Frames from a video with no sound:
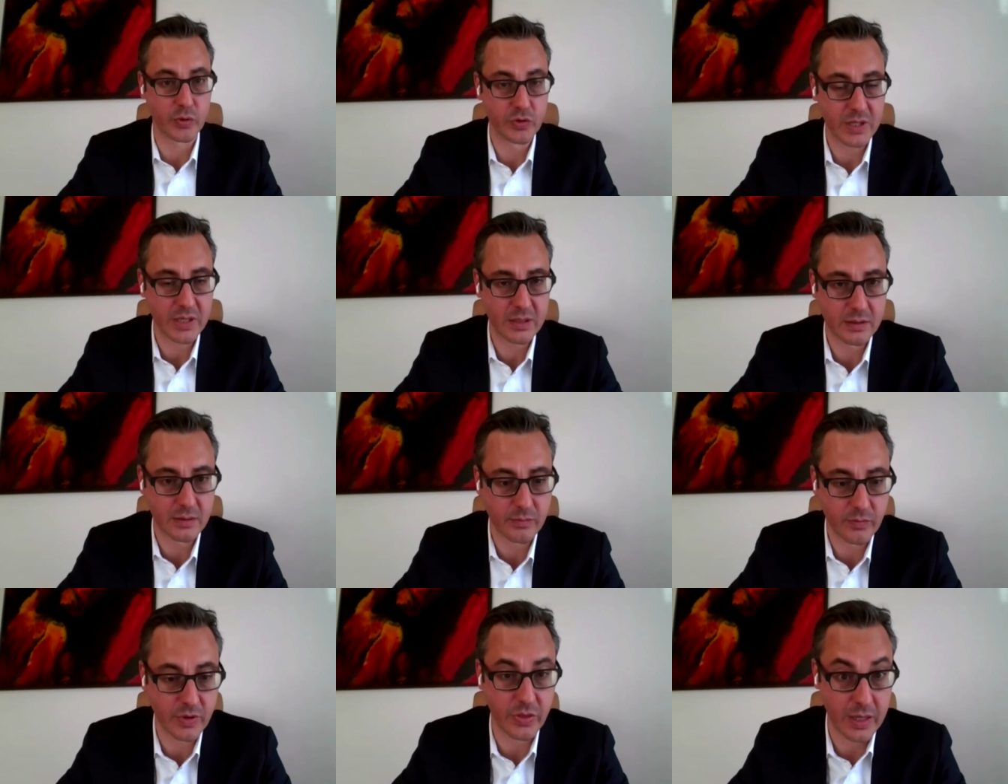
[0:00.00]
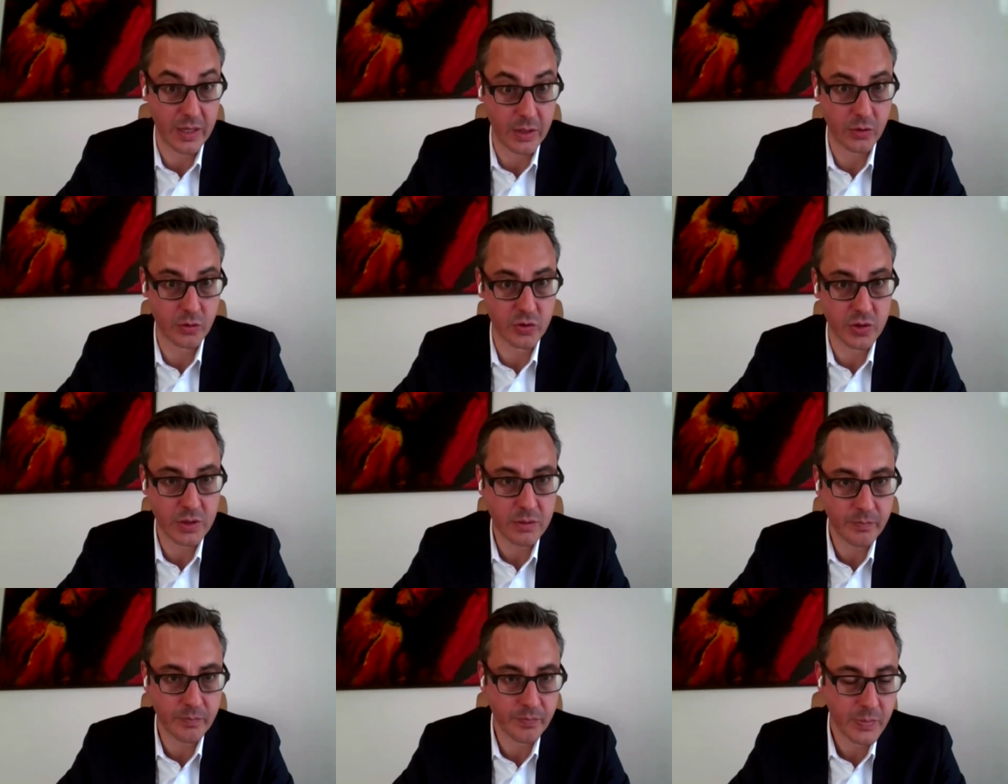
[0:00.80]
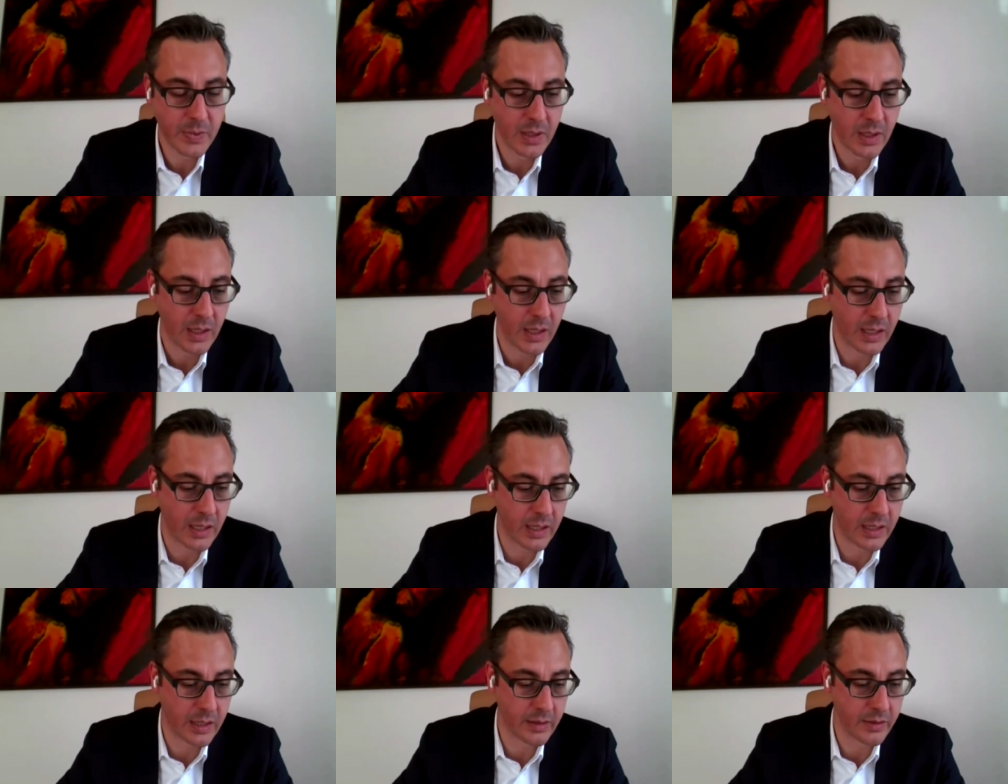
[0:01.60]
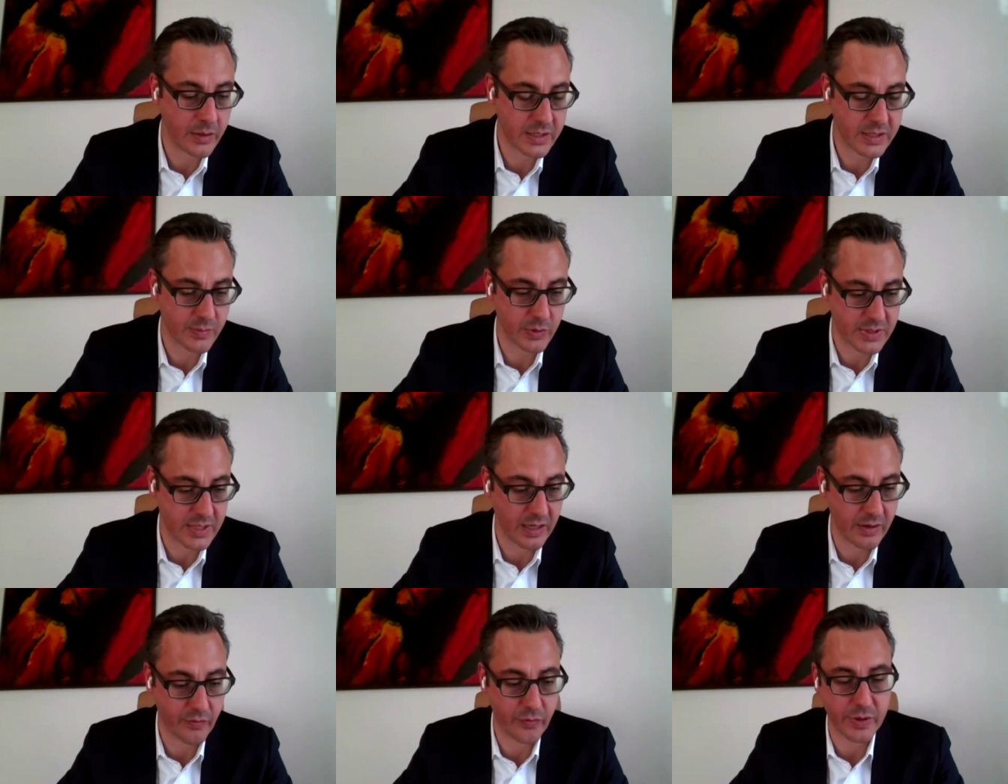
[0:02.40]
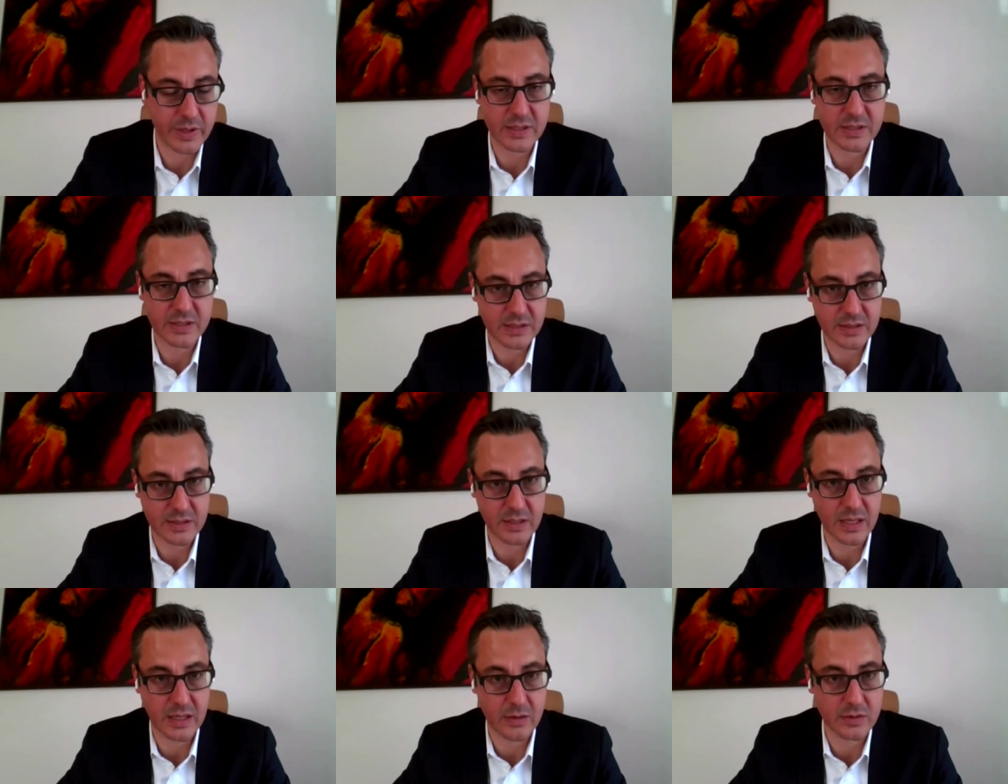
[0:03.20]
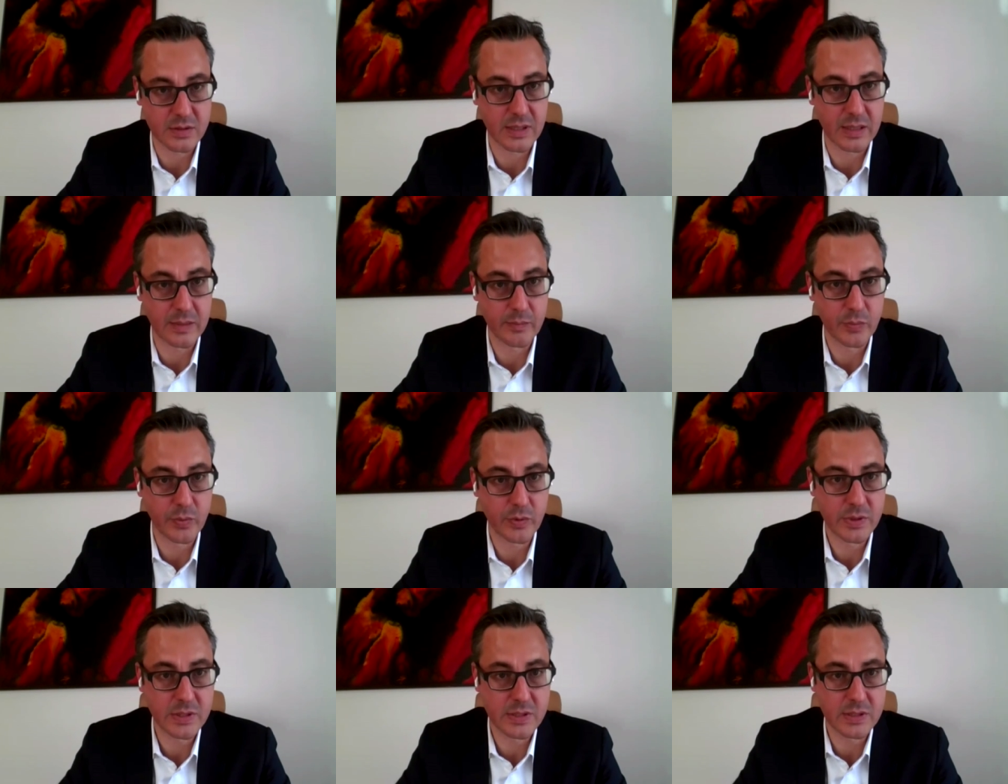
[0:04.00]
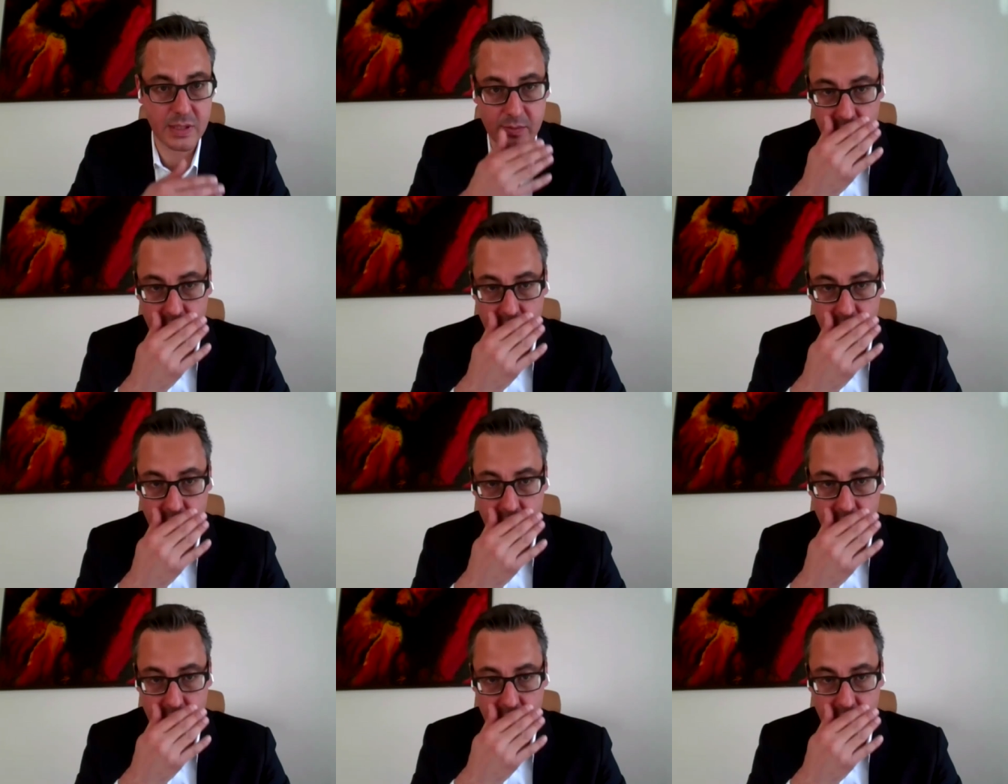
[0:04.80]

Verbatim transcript: project with innogy. Uh, this was covering 60,000 employees.